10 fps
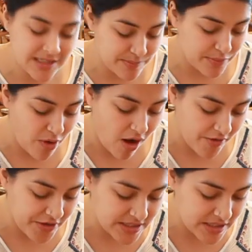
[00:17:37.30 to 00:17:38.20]
this
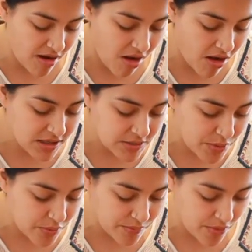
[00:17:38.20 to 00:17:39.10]
broth. It's an
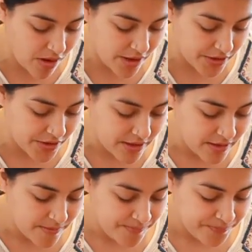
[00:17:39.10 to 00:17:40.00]
oxbone broth.
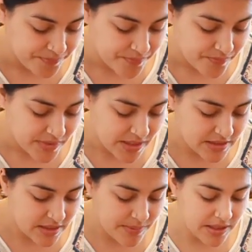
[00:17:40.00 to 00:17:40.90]

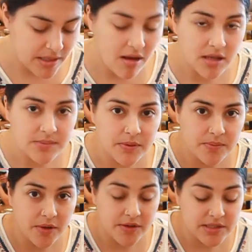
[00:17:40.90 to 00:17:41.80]
Typically,
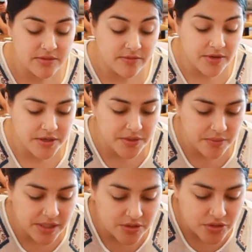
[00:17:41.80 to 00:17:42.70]
oxbone broth is very
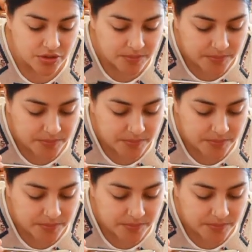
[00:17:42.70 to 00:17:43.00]
rich.